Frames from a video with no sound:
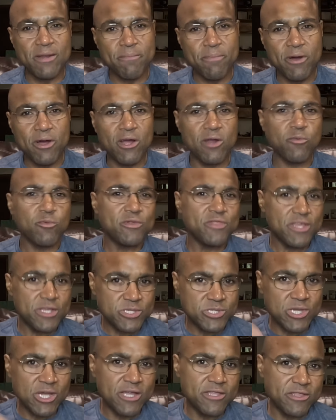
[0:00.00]
upon when they
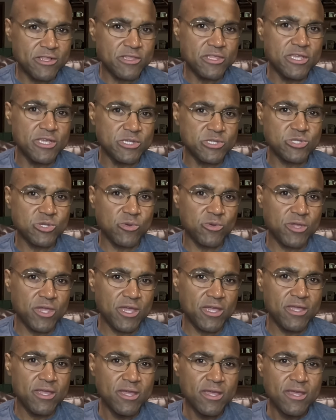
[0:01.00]
signed the lease,
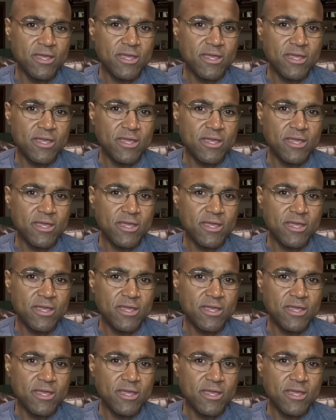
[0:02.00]
okay?